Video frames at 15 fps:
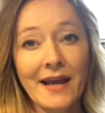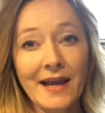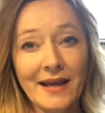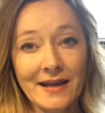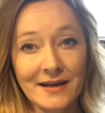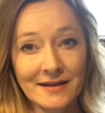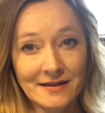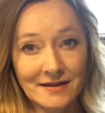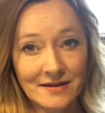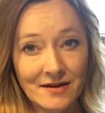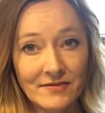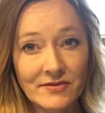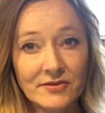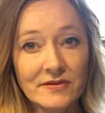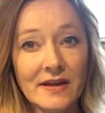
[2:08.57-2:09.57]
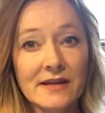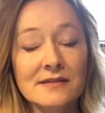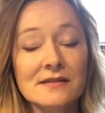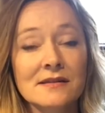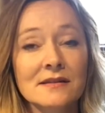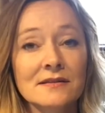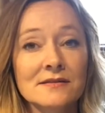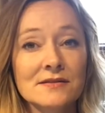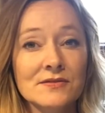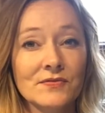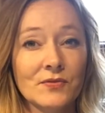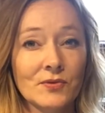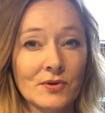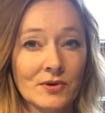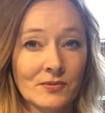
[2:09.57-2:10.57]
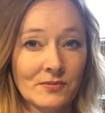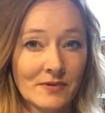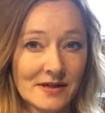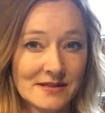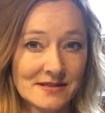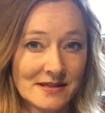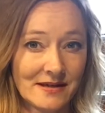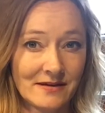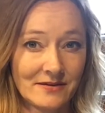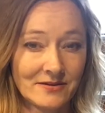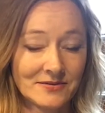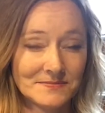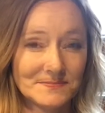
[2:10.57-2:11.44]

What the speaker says: and another license for retail.